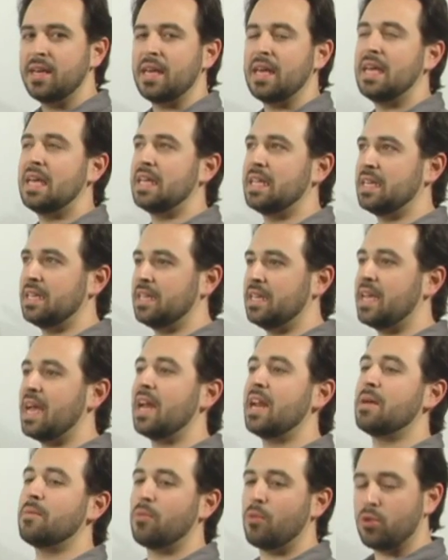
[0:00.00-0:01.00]
in
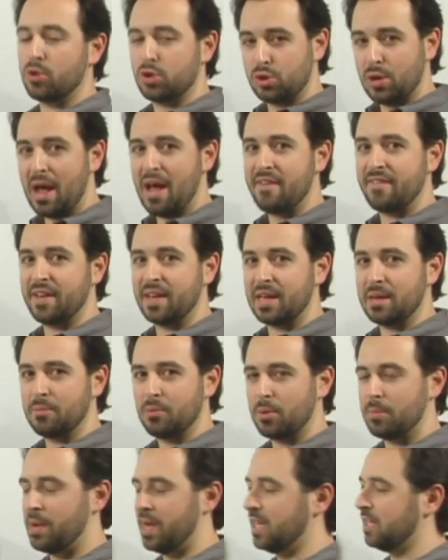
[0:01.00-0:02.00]
getting more traffic and
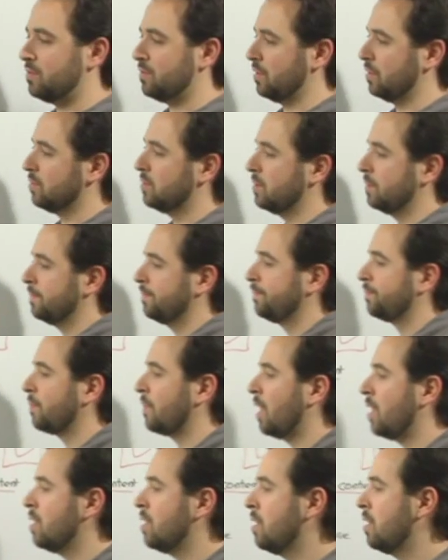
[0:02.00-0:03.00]
more page views.
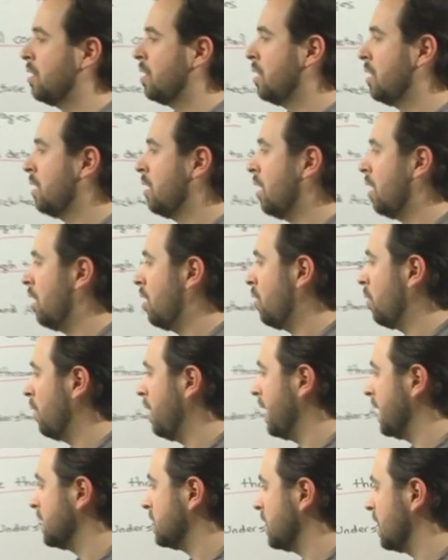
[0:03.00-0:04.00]
All
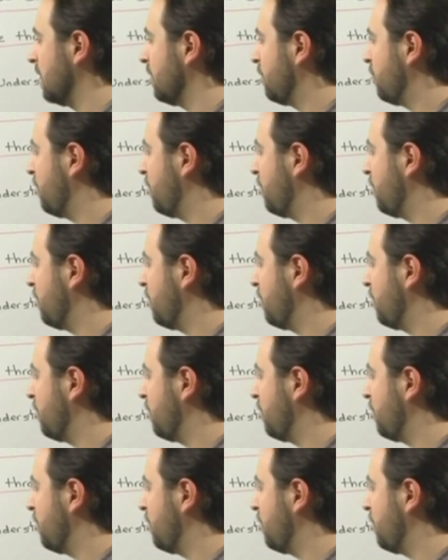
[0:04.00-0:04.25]
right, and